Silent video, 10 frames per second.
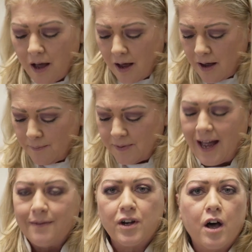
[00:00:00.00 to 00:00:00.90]
The
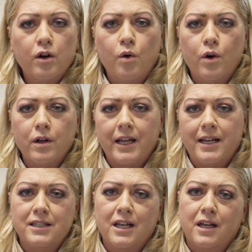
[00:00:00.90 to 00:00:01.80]
avocado oil
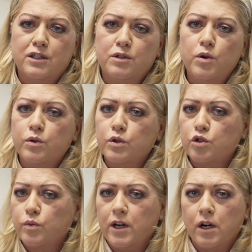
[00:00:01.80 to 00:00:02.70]
is a smoother,
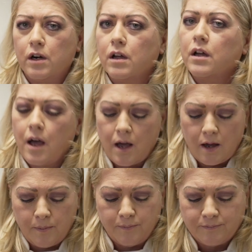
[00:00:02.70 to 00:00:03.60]
sweeter
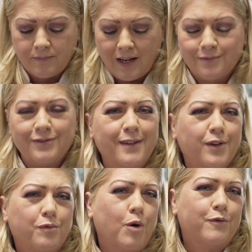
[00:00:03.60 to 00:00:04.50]

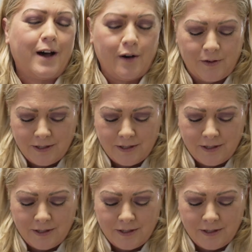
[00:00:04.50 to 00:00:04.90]
flavor profile.